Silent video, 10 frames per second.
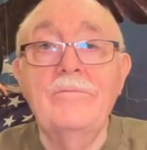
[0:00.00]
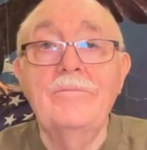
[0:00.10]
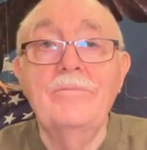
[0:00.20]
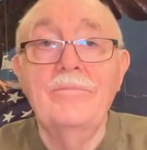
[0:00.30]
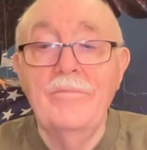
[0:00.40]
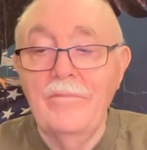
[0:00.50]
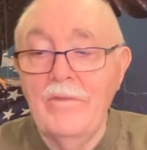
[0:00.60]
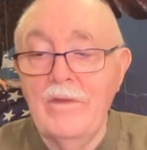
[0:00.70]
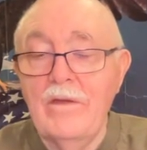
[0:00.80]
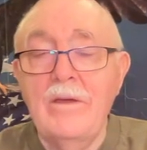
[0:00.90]

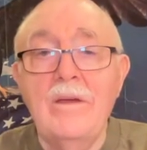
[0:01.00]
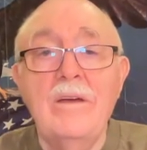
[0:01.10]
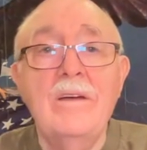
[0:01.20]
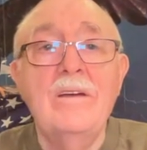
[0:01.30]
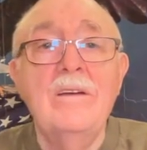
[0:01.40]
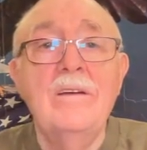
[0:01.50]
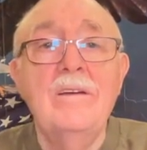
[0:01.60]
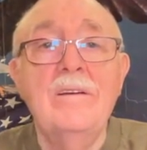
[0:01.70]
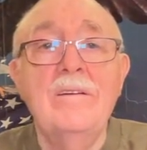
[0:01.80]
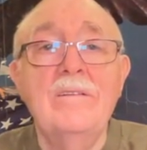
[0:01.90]

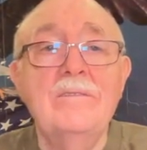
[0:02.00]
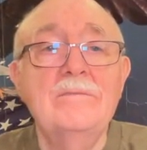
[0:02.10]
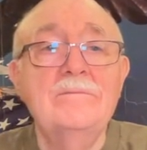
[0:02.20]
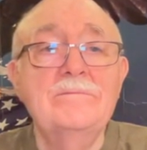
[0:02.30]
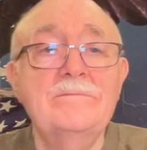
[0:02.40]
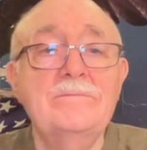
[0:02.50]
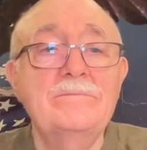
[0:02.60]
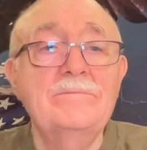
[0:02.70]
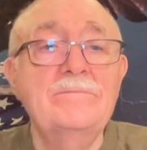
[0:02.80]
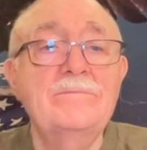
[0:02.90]

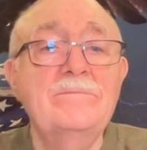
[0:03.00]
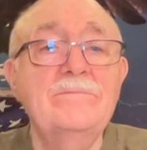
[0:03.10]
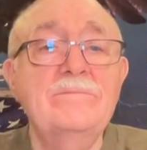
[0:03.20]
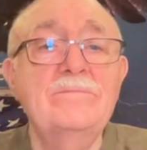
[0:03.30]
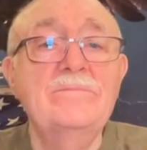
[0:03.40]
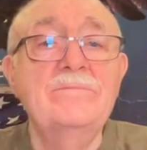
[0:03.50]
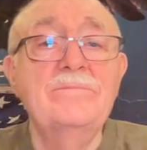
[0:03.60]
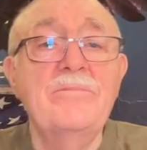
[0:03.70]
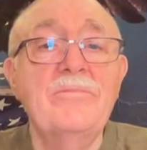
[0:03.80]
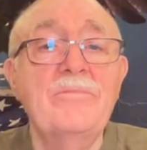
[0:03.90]

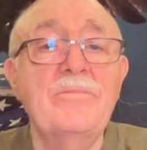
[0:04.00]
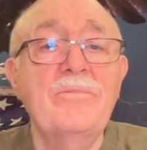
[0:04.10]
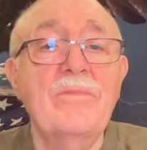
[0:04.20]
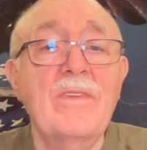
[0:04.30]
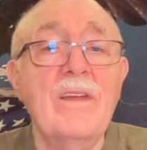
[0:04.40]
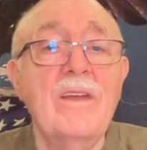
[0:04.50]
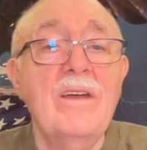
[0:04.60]
No one is speaking in this clip.